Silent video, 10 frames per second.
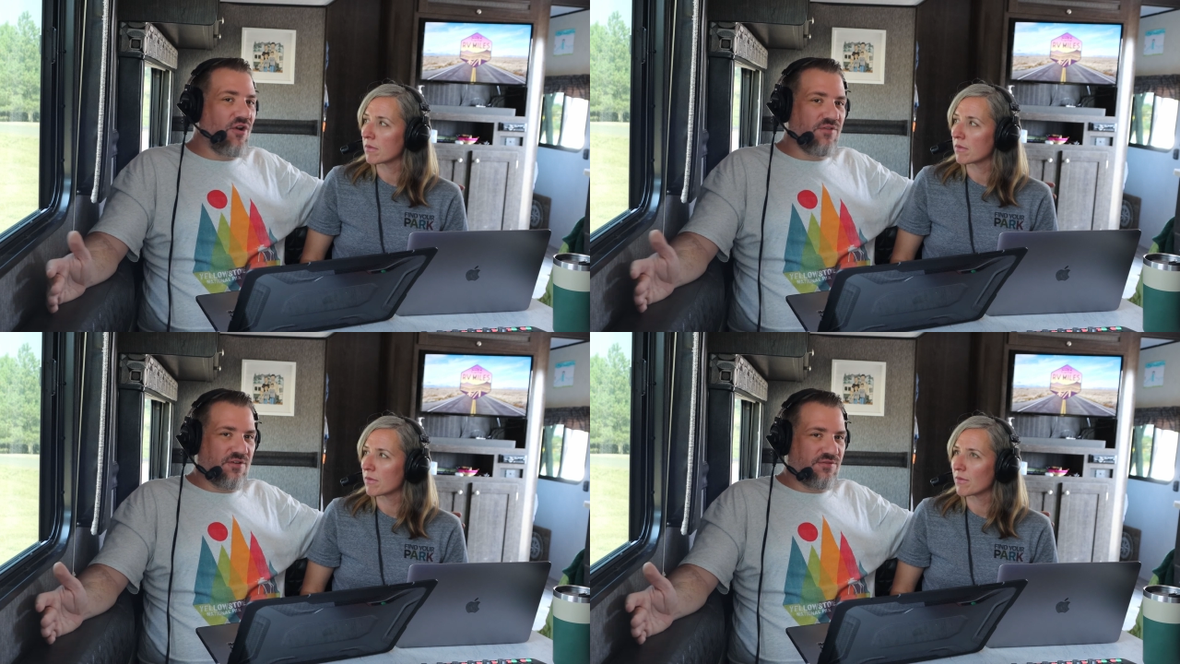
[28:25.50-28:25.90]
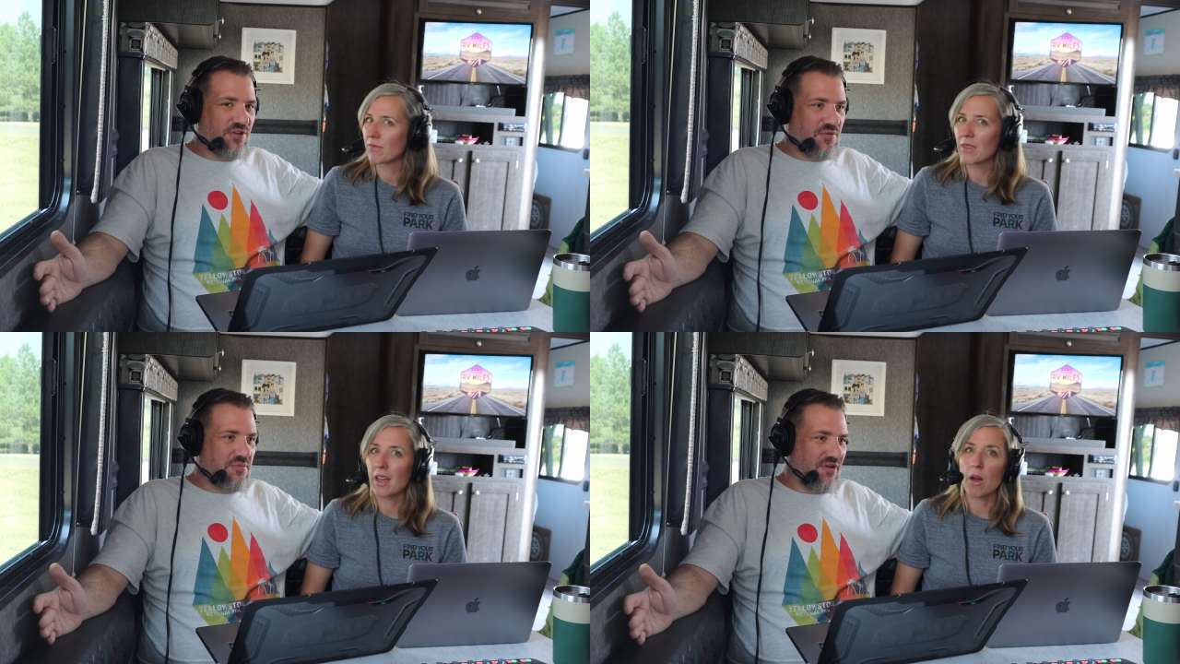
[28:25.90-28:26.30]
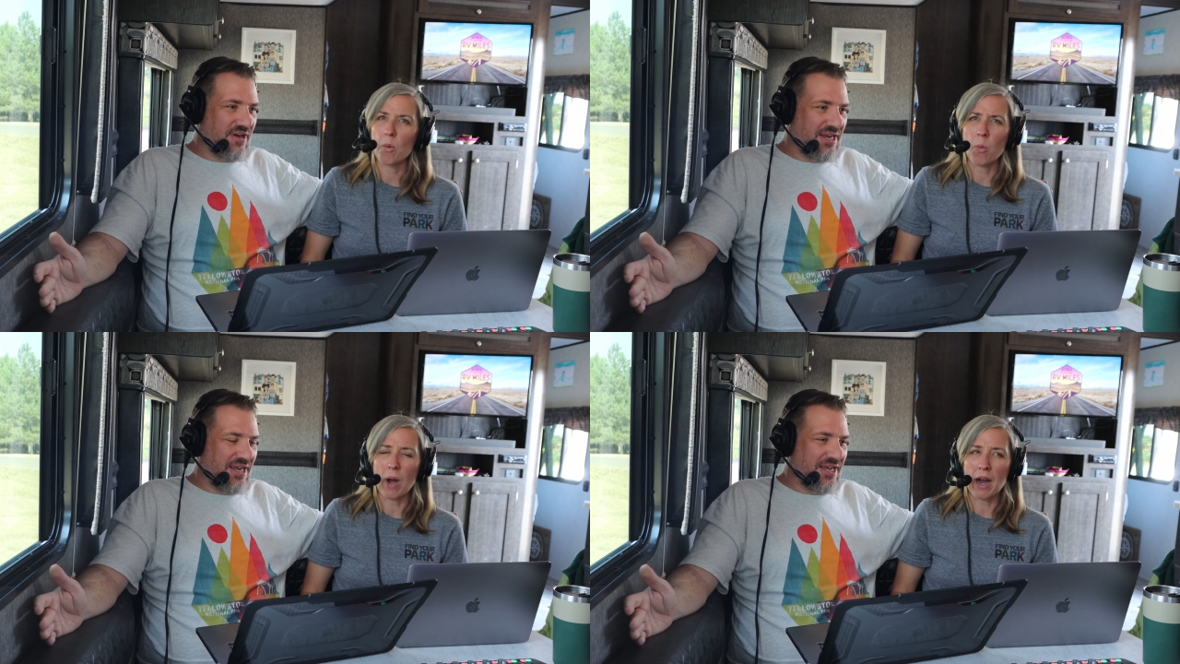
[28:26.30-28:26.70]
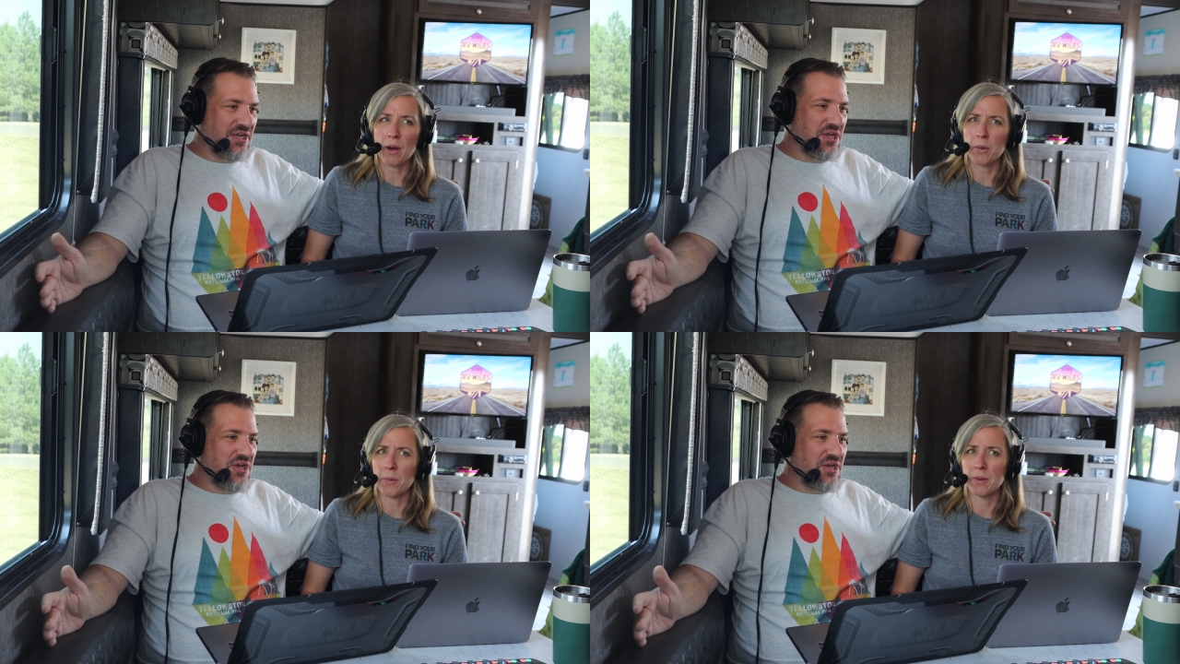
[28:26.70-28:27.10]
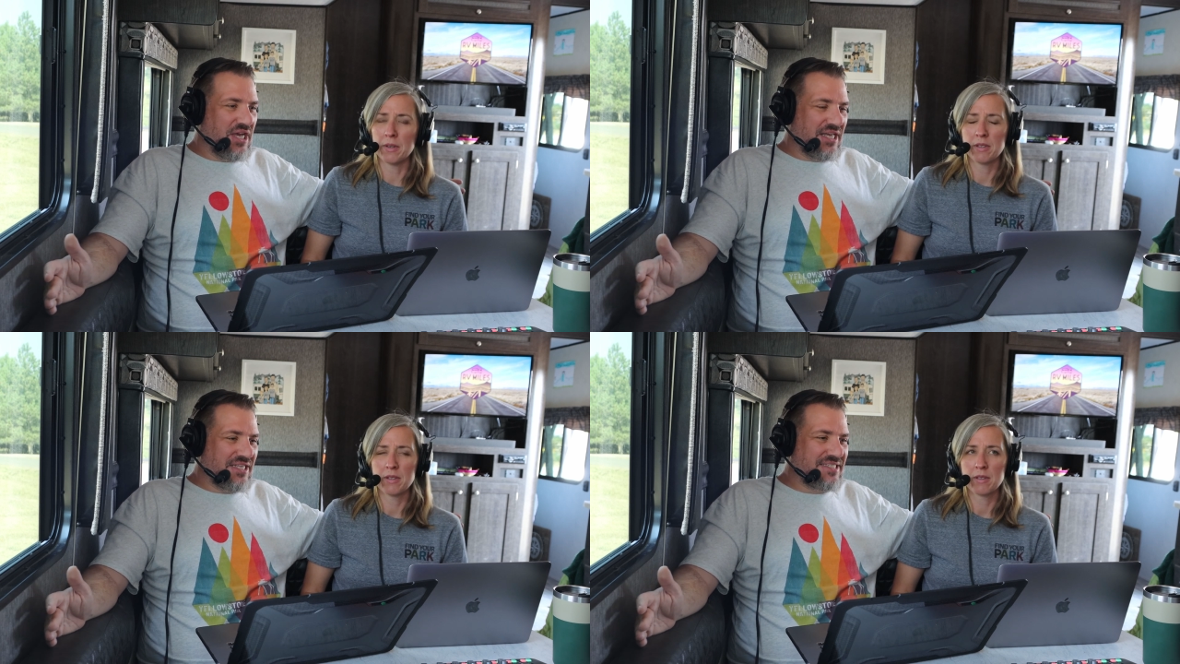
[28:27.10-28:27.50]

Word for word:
Speaker 1: overflow parking wow. uh,